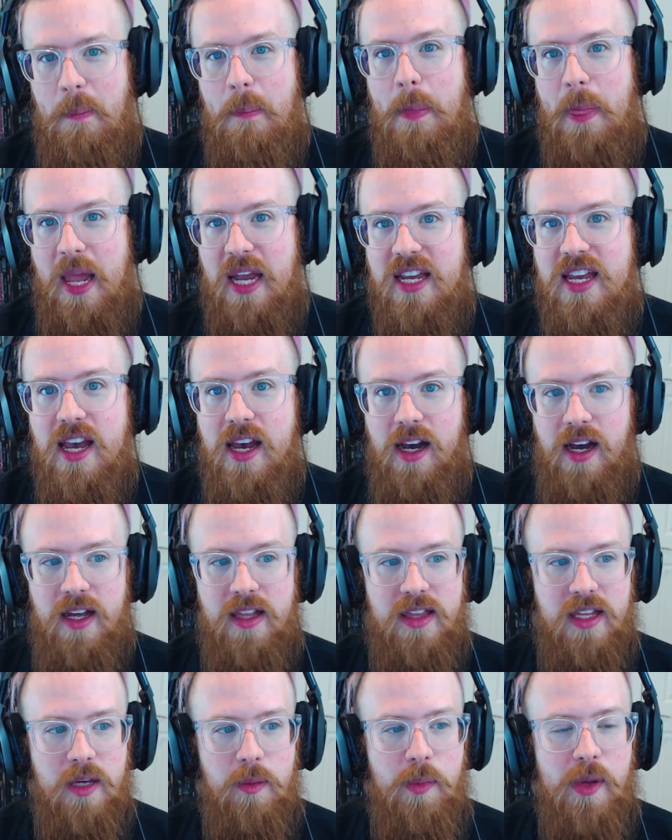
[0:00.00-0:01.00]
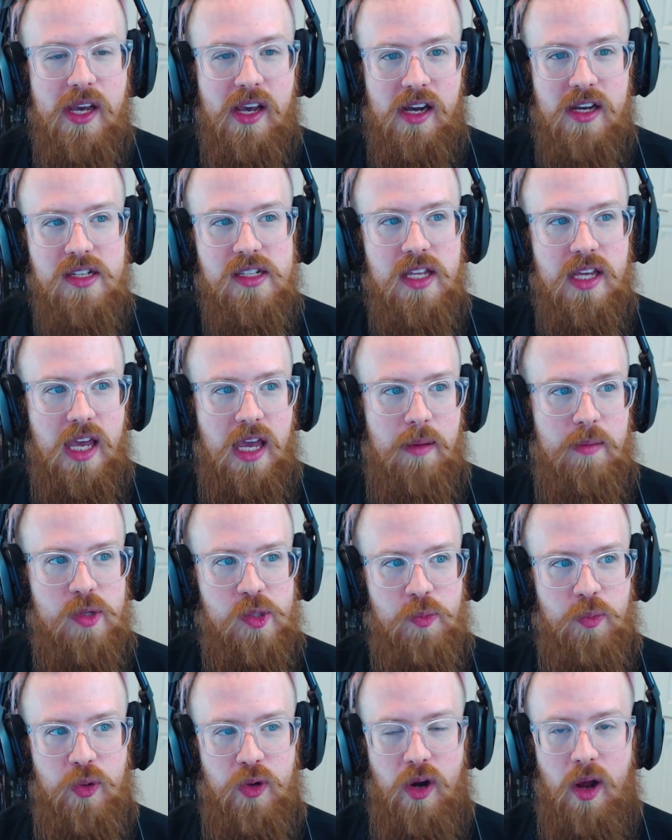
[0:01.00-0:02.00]
Yeah, I think because the game is
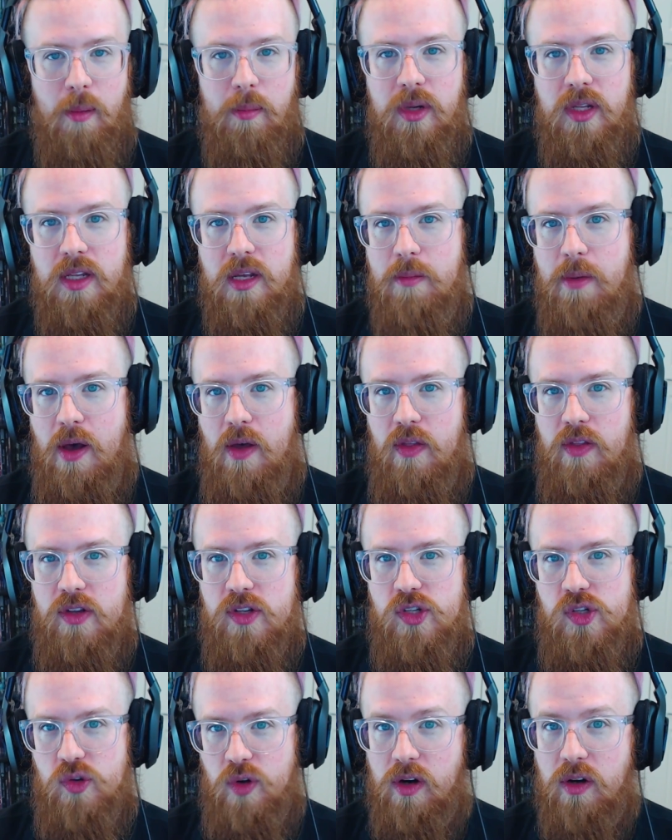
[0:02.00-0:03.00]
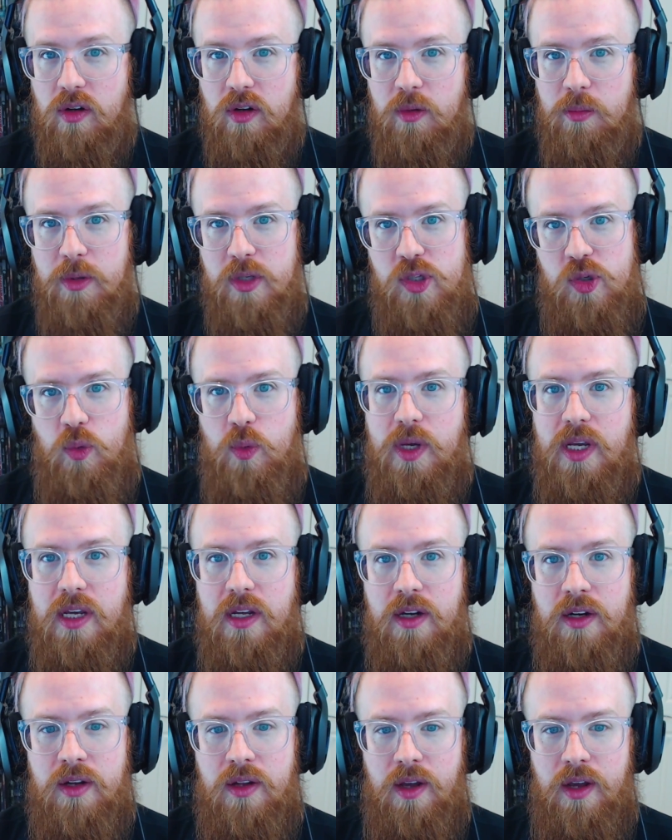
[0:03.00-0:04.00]
predominantly about the struggle
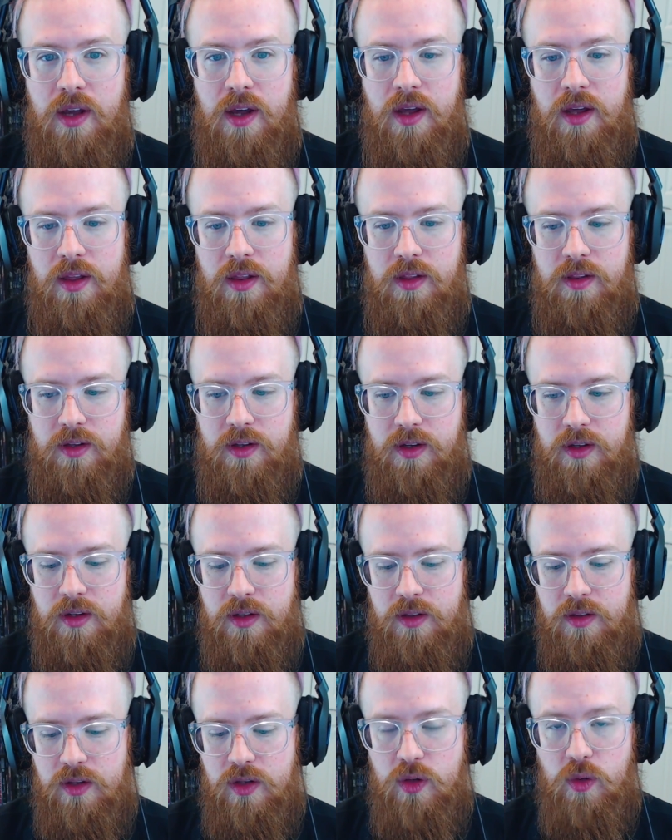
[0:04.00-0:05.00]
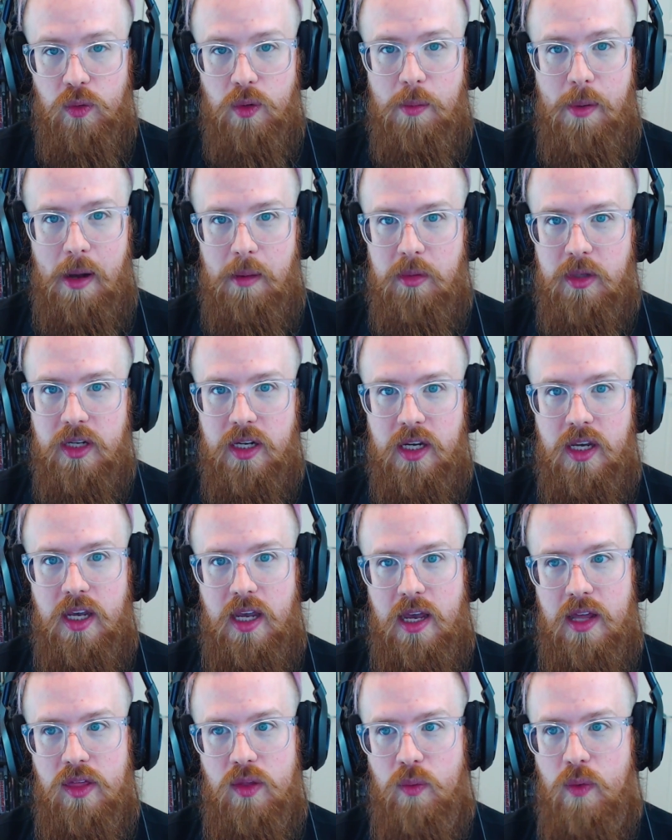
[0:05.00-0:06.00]
between the New Republic
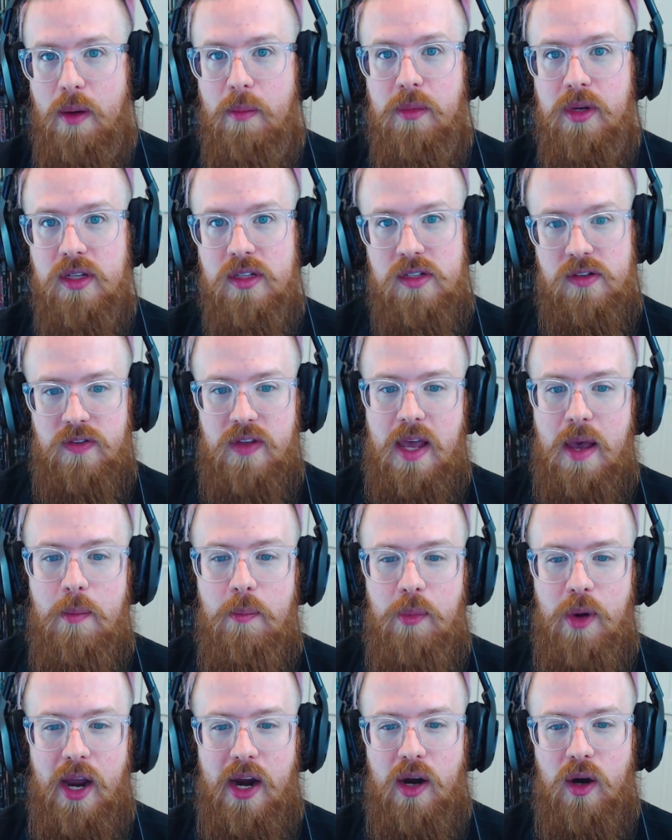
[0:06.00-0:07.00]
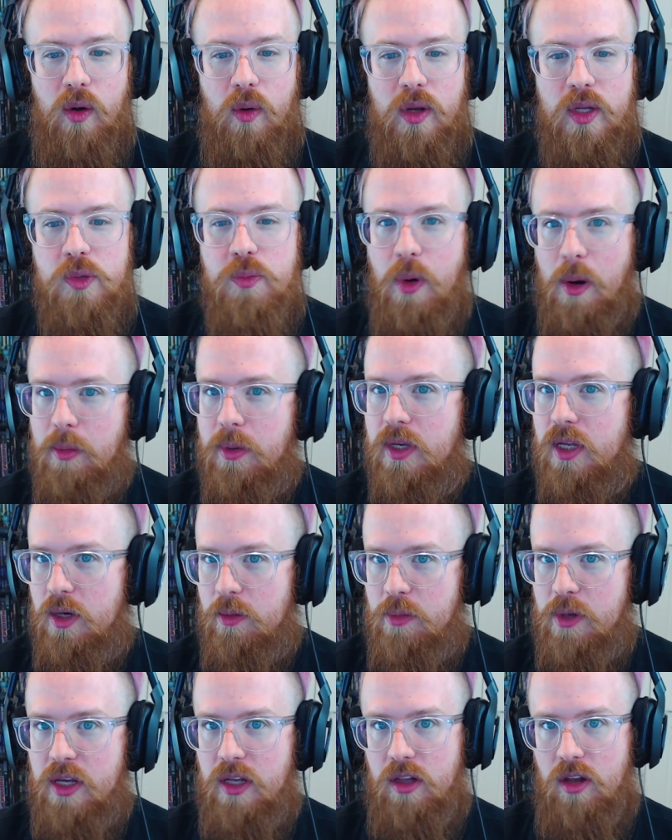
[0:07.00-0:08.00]
and the remnants of the Empire, it's probably going to
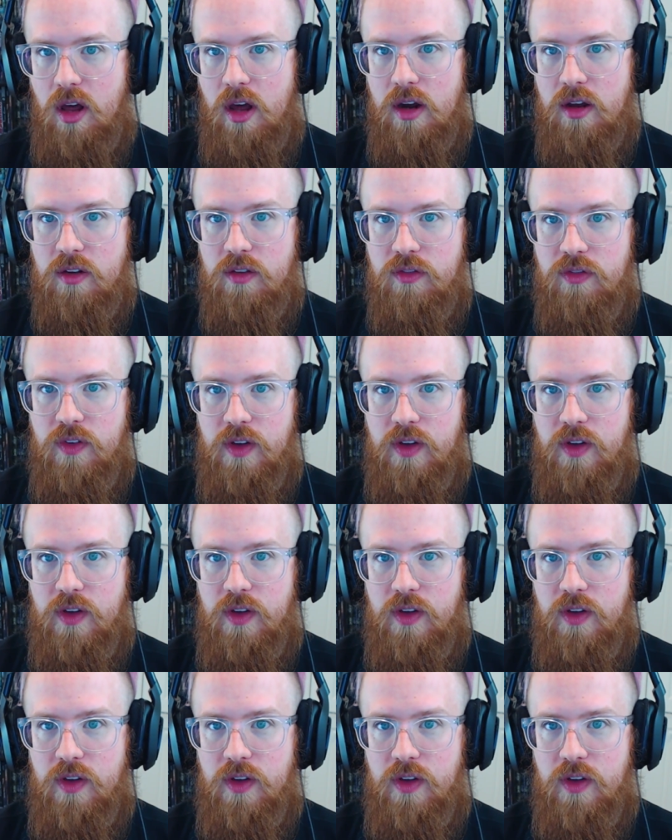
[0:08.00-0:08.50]
be a lot of